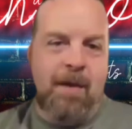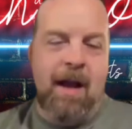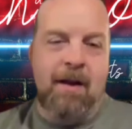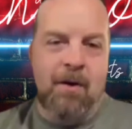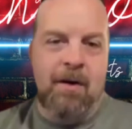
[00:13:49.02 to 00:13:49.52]

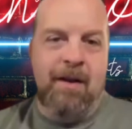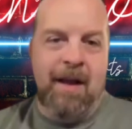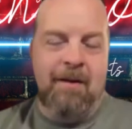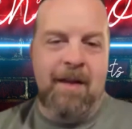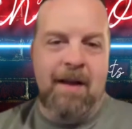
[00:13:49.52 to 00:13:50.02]
Yeah, going to
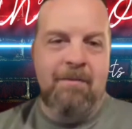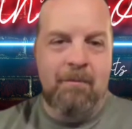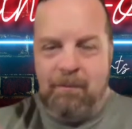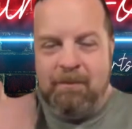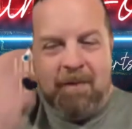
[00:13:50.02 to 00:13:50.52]

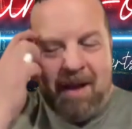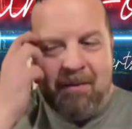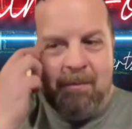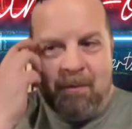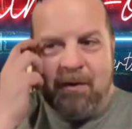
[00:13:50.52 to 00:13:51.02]
that
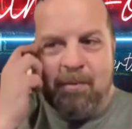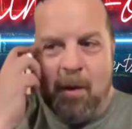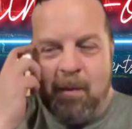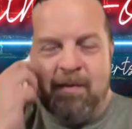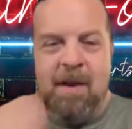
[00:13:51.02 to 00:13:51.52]
first
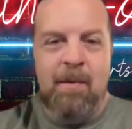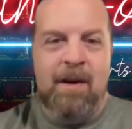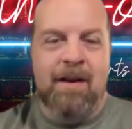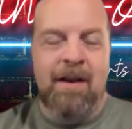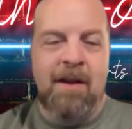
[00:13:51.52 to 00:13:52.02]
moment, stepping
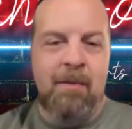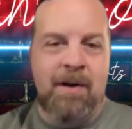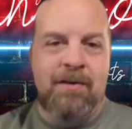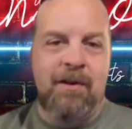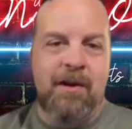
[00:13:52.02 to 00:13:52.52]
into London
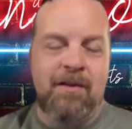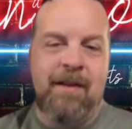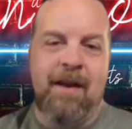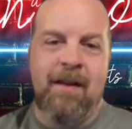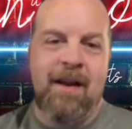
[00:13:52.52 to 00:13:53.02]
Bridge Studios
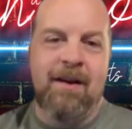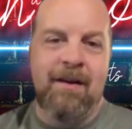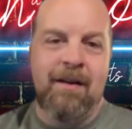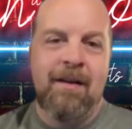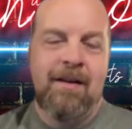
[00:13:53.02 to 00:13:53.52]
down there,
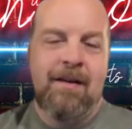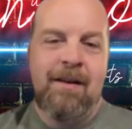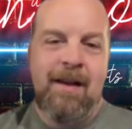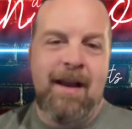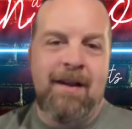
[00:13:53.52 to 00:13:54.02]

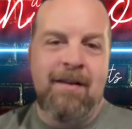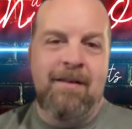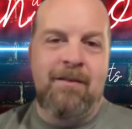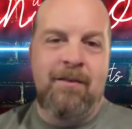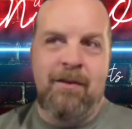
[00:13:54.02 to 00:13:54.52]
and
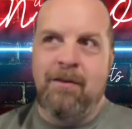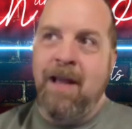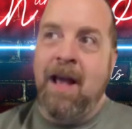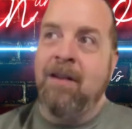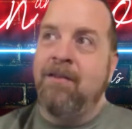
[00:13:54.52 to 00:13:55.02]
just
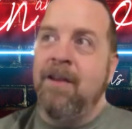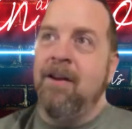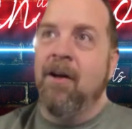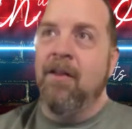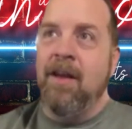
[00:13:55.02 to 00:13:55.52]
seeing
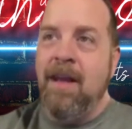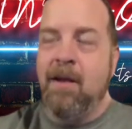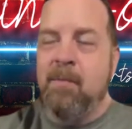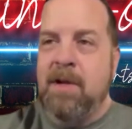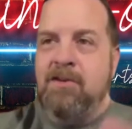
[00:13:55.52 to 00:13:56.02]
all he had
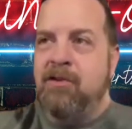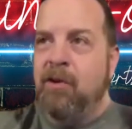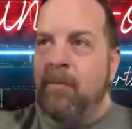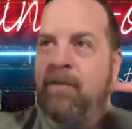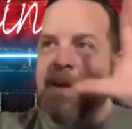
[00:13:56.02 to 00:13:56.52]
a bunch of
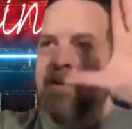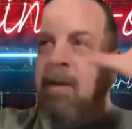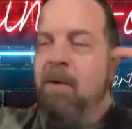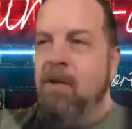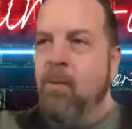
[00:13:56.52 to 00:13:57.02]
drum skins
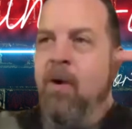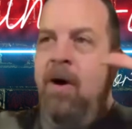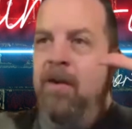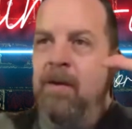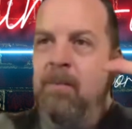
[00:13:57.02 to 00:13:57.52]
up on the
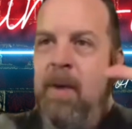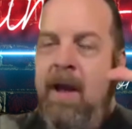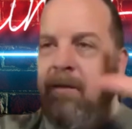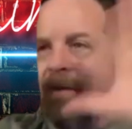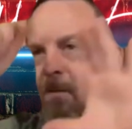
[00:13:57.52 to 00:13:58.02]
wall that
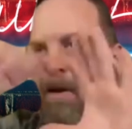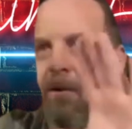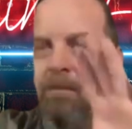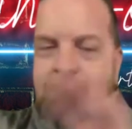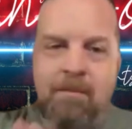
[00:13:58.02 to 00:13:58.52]
bands had
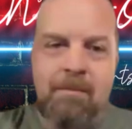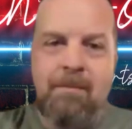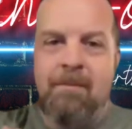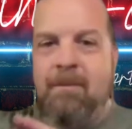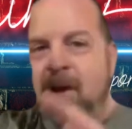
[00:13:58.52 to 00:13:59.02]

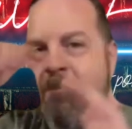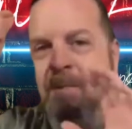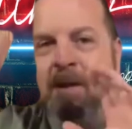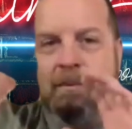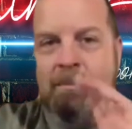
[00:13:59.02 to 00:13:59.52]
done
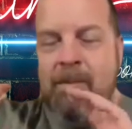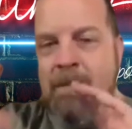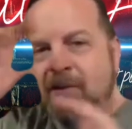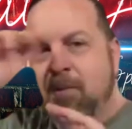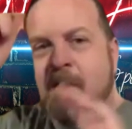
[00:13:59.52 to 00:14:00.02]

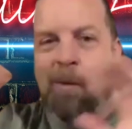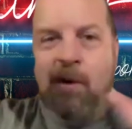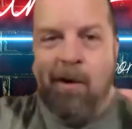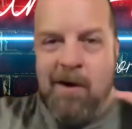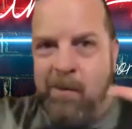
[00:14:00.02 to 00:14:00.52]
made some
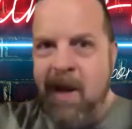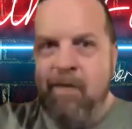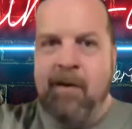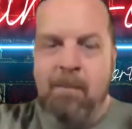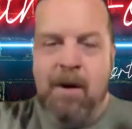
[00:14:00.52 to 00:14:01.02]
artwork on or
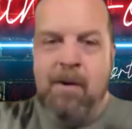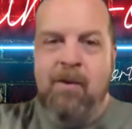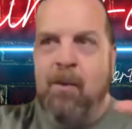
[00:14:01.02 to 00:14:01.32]
whatever and put up on the